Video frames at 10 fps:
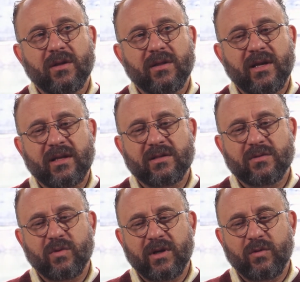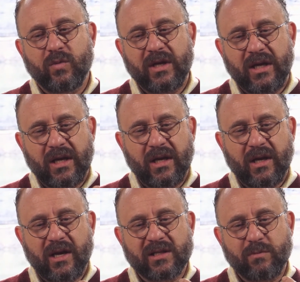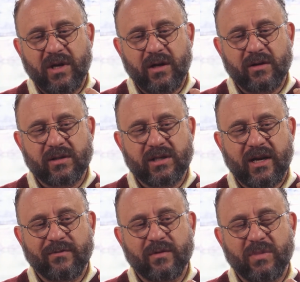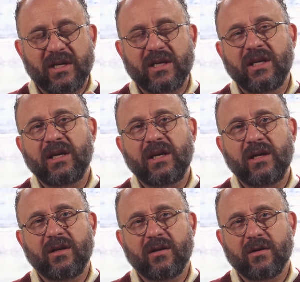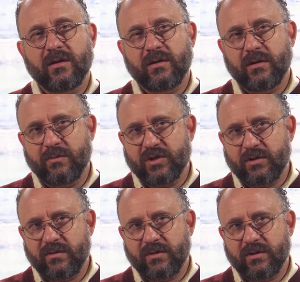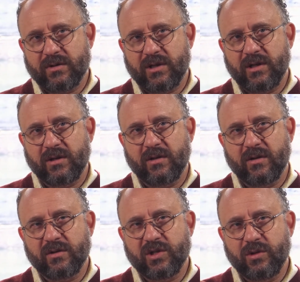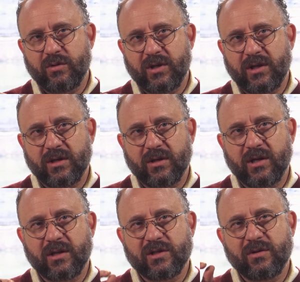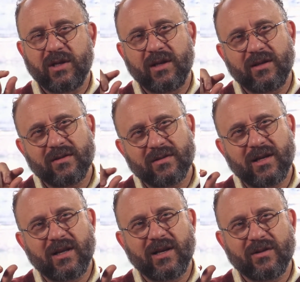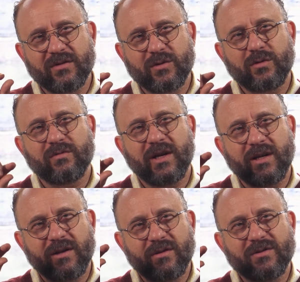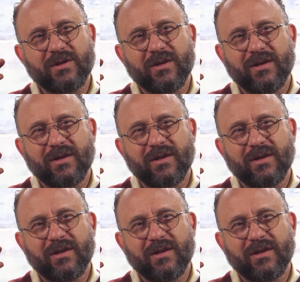that's when we as parents have to be keen observers and tune in. And tuning in is a lot like those old radios